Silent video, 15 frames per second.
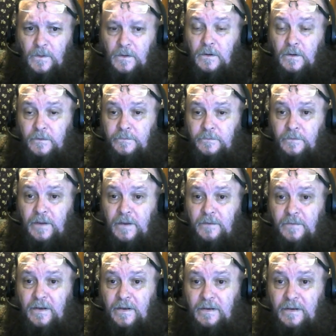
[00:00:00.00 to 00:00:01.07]
So that
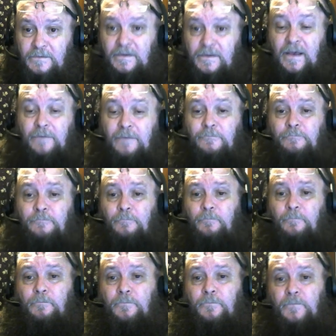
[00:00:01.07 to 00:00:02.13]
being said,
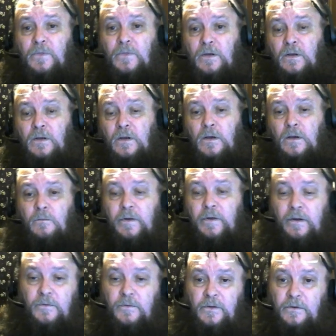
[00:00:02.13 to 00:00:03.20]
we
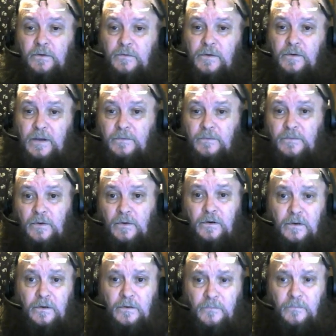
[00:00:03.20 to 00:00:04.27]
know that dreams
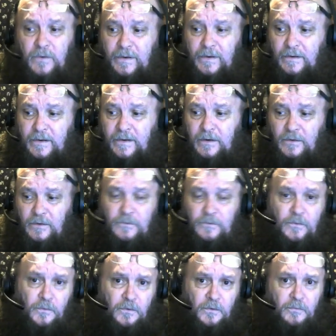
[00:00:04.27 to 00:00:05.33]
are completely
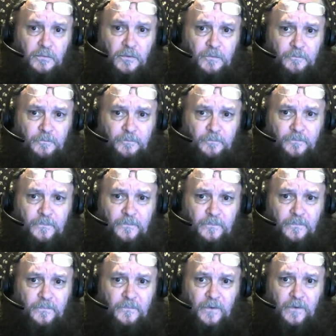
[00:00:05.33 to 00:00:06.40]
controllable,
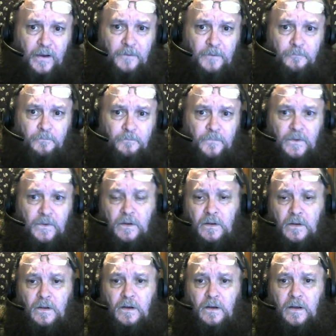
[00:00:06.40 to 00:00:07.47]
right?
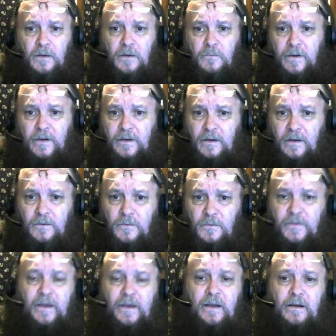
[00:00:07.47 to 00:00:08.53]
And we know
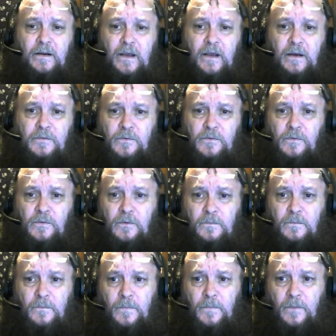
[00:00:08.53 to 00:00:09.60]
that astral,
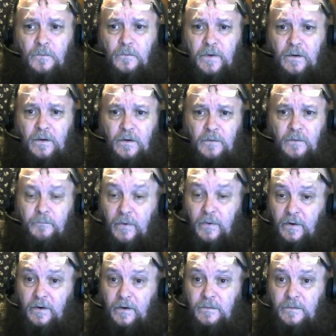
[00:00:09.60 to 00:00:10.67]
we are a
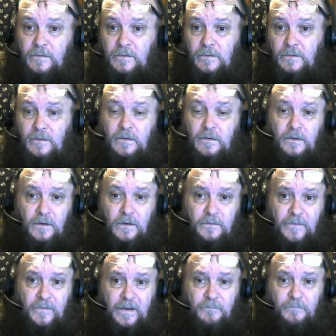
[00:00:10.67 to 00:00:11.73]
part of
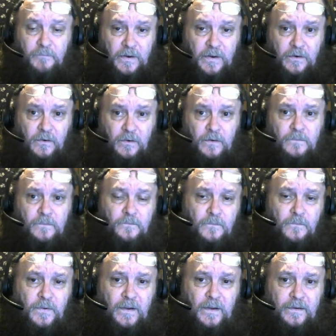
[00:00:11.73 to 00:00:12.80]
a bigger
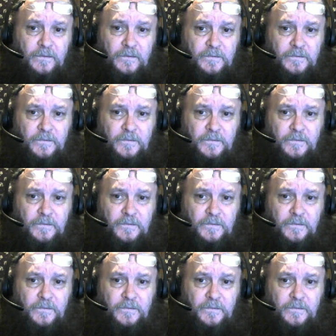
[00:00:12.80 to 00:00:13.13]
place.